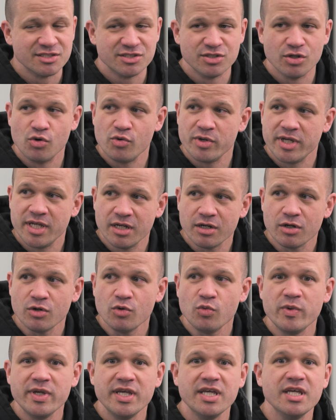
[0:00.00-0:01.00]
So here
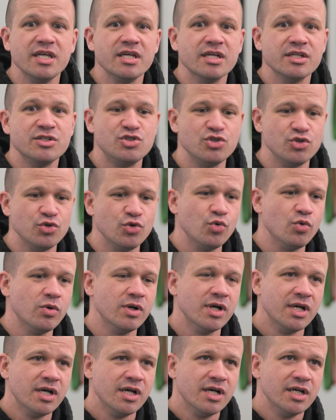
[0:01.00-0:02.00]
we do
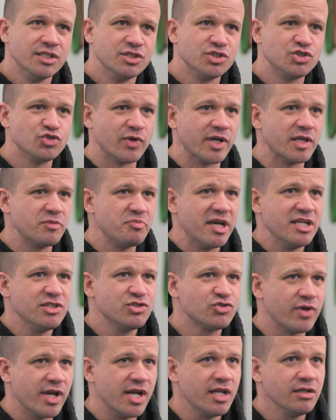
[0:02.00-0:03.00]

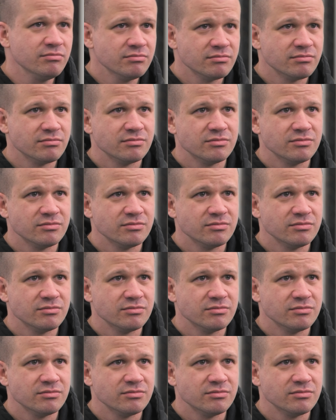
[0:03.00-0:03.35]
strength-based training.